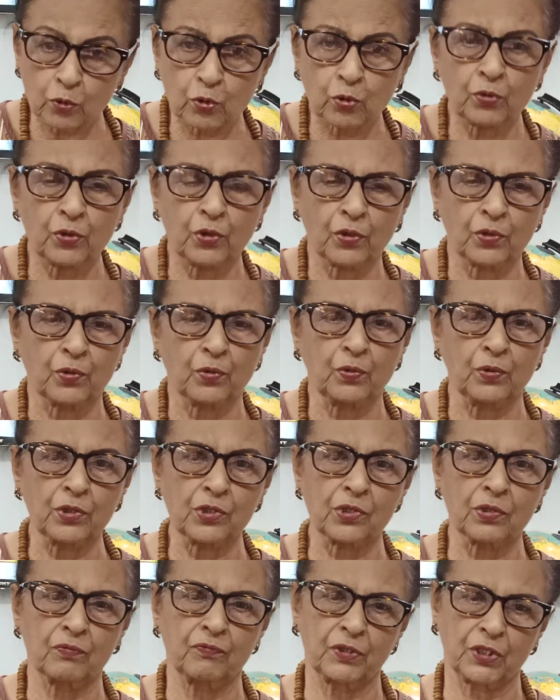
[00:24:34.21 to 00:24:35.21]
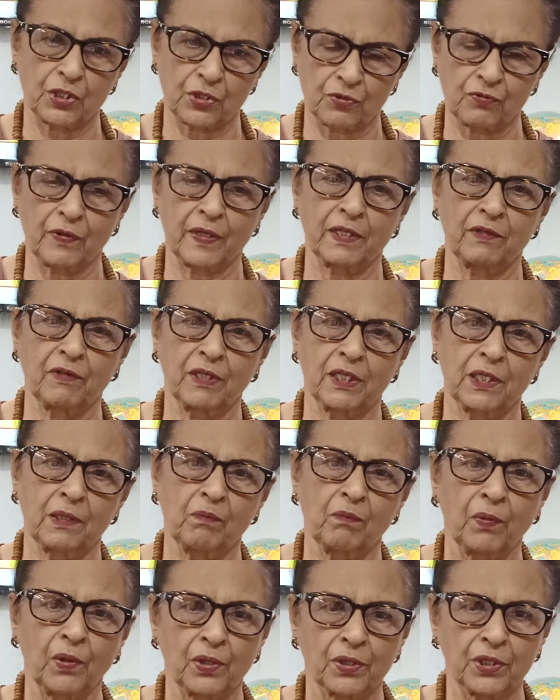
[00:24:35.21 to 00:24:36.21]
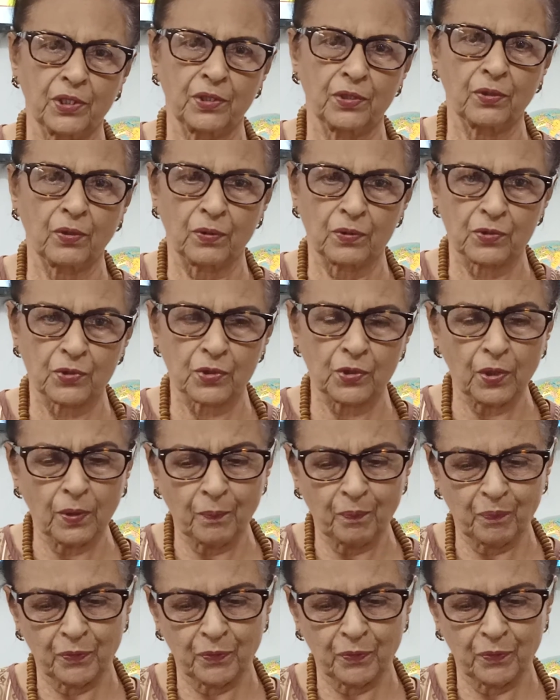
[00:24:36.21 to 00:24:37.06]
Your notes, which is very important also,